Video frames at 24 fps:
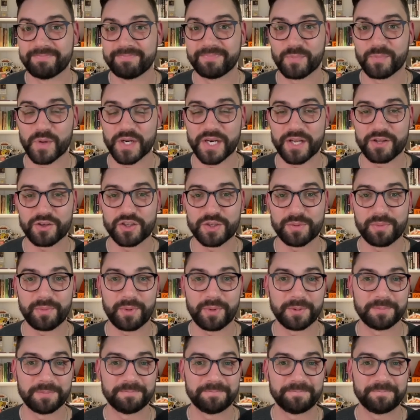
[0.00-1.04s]
win another Super
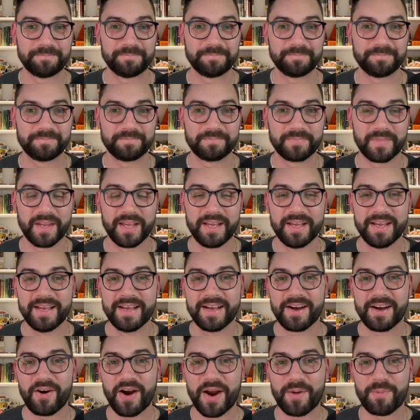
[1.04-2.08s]
Bowl.
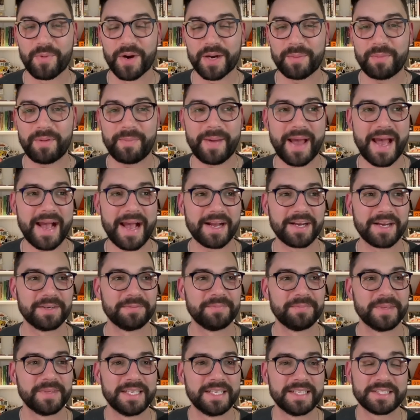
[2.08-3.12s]
All right, we're going to be back
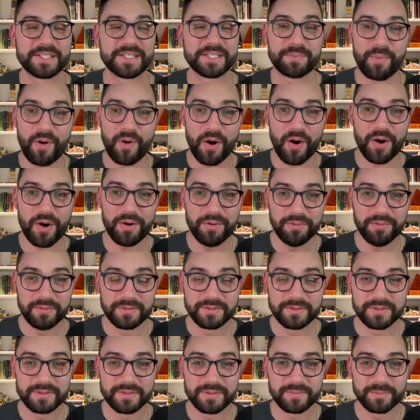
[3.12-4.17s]

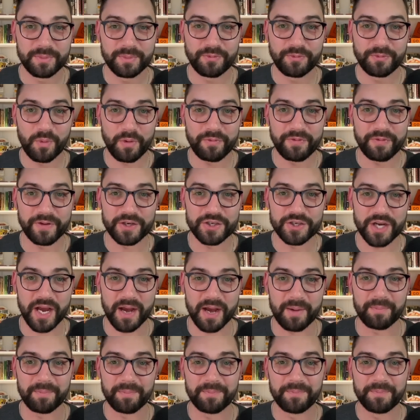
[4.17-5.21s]
tomorrow. Before we finish
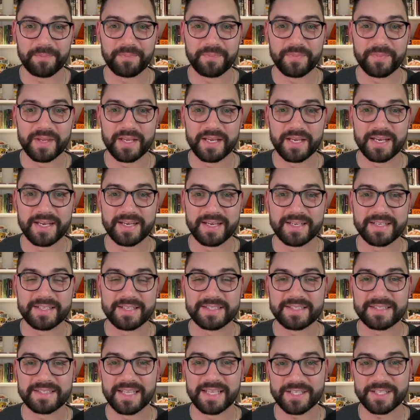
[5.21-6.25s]
up,
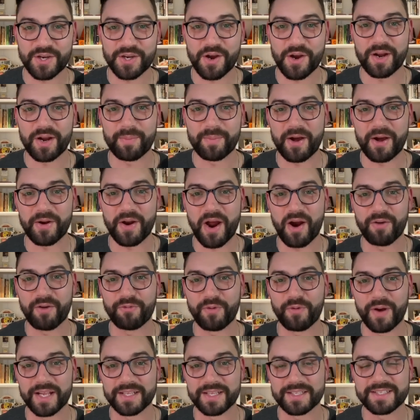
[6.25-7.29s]
let's talk about our
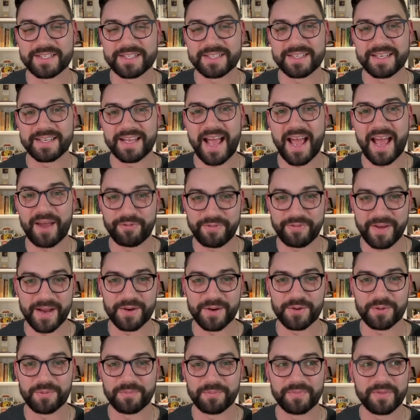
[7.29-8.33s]
friends at
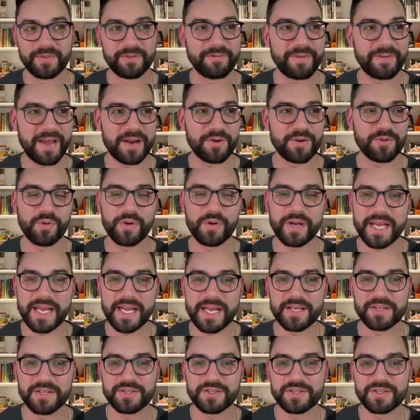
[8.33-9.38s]
FanDuel. FanDuel
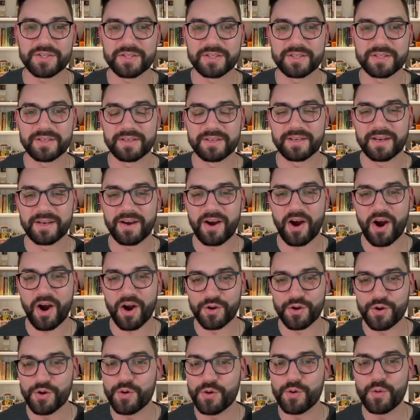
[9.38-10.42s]
is our
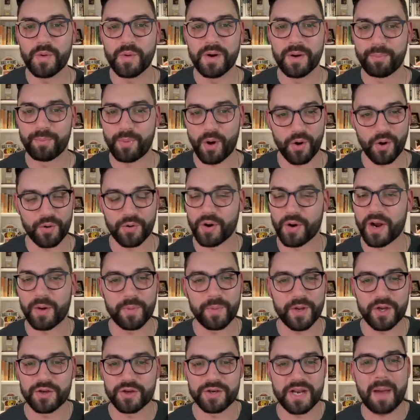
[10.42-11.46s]
new partner, and
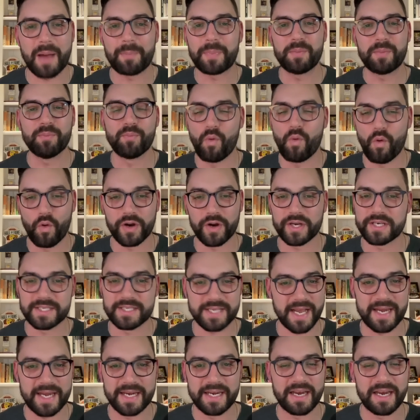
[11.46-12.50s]
we could not be more
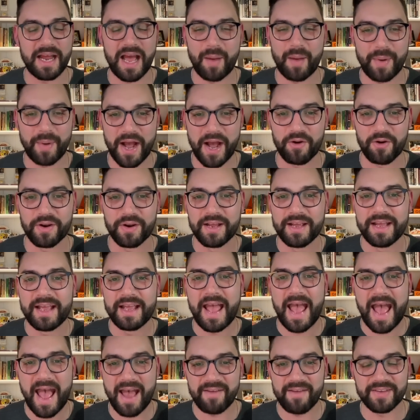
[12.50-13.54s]
excited about
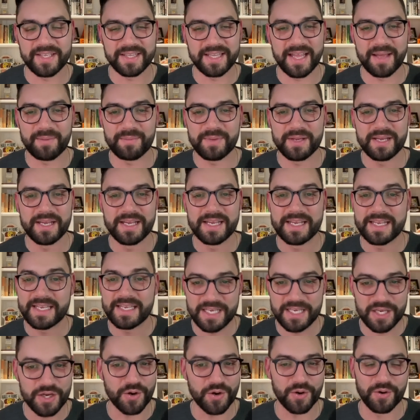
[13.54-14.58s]
having them
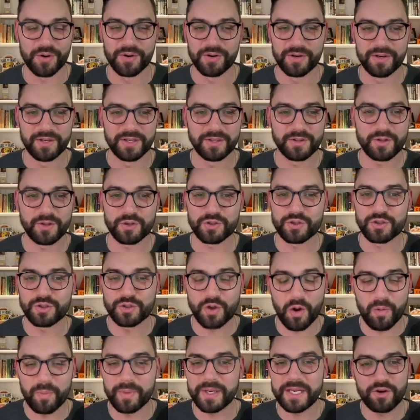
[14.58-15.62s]
here. There's
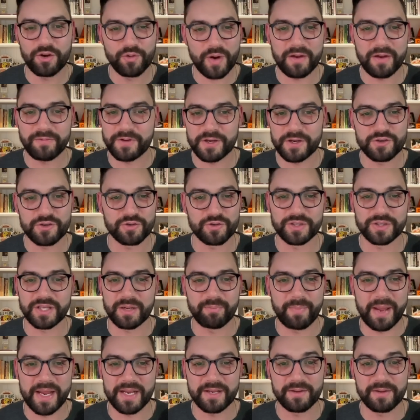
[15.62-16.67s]
so many great features that
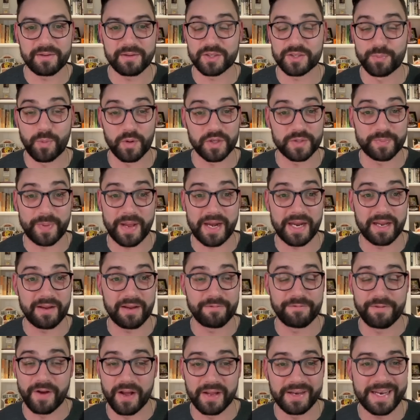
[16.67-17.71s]
make sports betting
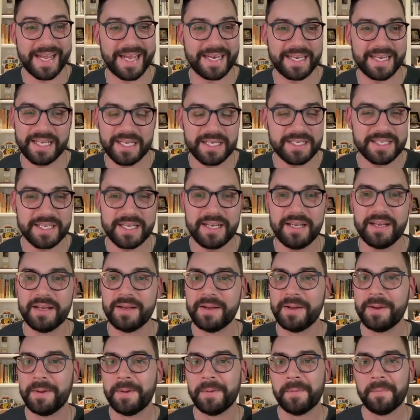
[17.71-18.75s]
fun and easy.
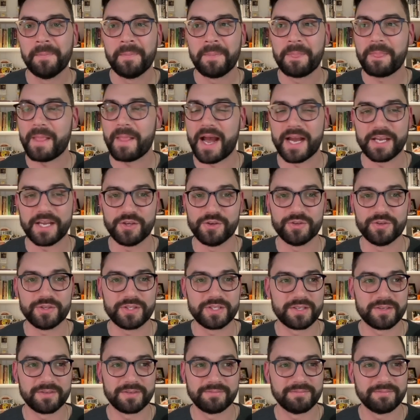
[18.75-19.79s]
I
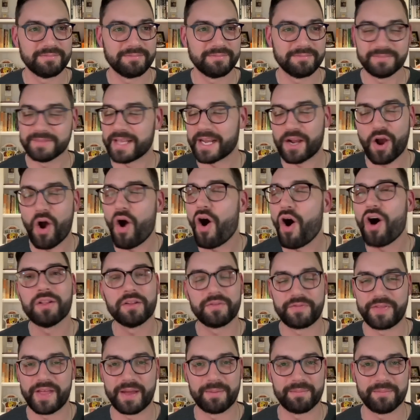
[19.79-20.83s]
used like all
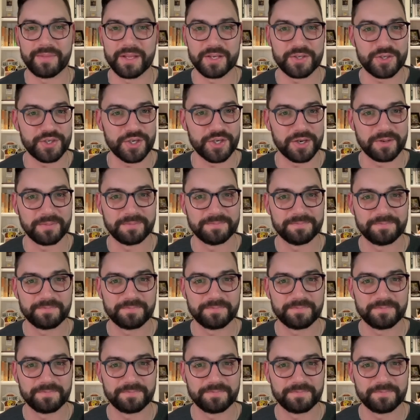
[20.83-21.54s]
of them this year.